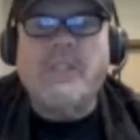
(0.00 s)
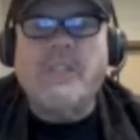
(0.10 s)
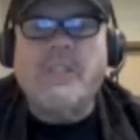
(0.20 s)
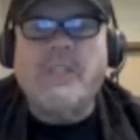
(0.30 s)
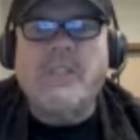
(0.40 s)

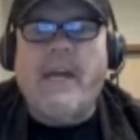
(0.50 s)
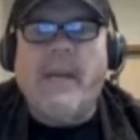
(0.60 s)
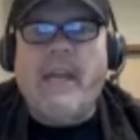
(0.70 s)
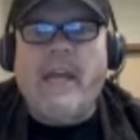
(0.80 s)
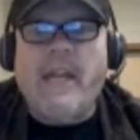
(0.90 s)
going to go
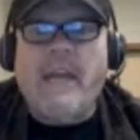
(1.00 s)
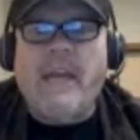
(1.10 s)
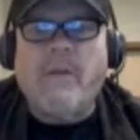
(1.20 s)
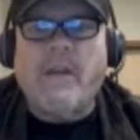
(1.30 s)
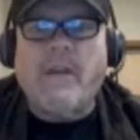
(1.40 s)
ahead and
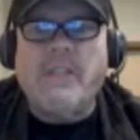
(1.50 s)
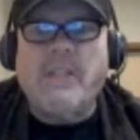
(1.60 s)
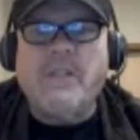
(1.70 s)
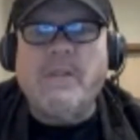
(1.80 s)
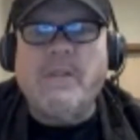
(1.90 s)
quickly
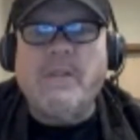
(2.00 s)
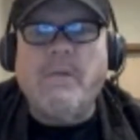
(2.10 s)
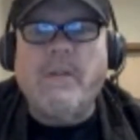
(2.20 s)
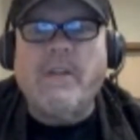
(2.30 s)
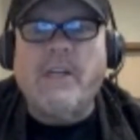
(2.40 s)

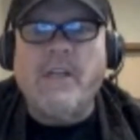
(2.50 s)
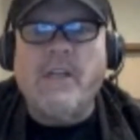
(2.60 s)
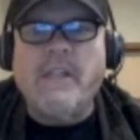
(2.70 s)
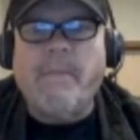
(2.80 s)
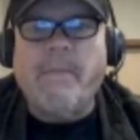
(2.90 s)
do the
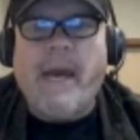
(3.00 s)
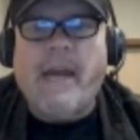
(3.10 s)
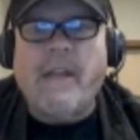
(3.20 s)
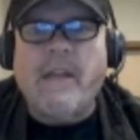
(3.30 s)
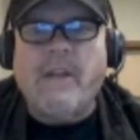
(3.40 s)
good, the
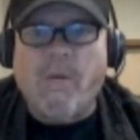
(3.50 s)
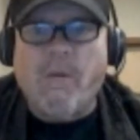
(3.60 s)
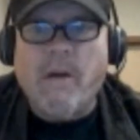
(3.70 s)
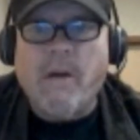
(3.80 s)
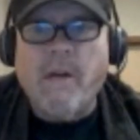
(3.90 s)
bad, and the
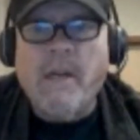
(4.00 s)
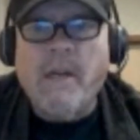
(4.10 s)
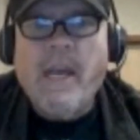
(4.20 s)
Gorn.